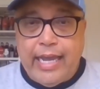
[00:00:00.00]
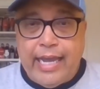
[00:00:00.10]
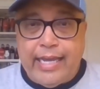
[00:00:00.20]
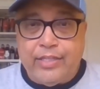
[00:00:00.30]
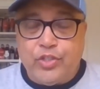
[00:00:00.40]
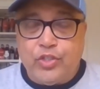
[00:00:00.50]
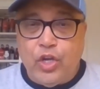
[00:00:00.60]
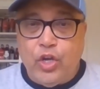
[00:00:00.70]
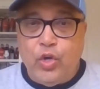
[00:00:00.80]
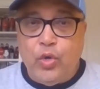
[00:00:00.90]
And
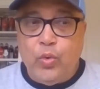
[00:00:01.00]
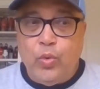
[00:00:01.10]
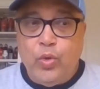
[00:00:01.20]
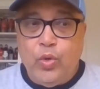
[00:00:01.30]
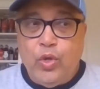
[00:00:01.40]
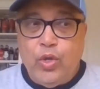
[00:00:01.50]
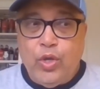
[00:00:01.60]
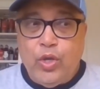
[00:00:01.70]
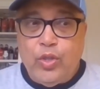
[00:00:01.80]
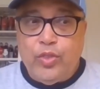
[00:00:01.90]
so
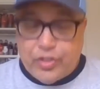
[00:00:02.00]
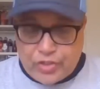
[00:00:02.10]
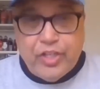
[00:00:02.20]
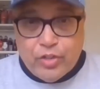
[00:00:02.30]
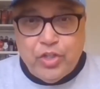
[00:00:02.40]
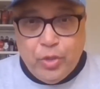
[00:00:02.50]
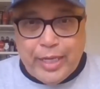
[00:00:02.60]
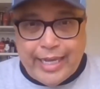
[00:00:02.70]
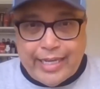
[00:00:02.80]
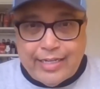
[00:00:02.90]
they're still
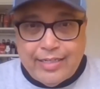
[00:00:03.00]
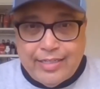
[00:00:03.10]
doing it.